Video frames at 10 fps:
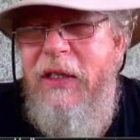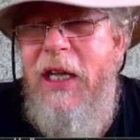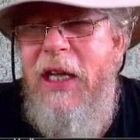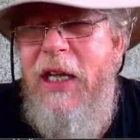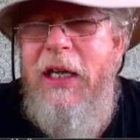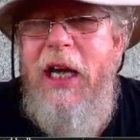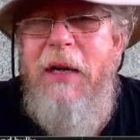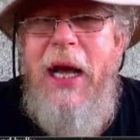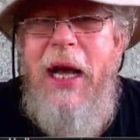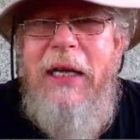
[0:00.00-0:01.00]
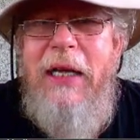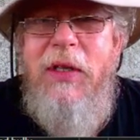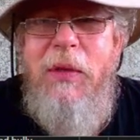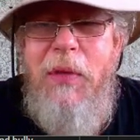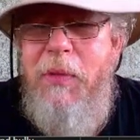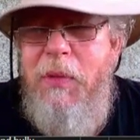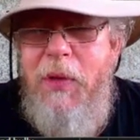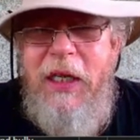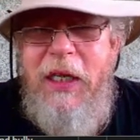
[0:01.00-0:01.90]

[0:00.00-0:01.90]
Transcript: When I got it back, it was on the bottom of the market.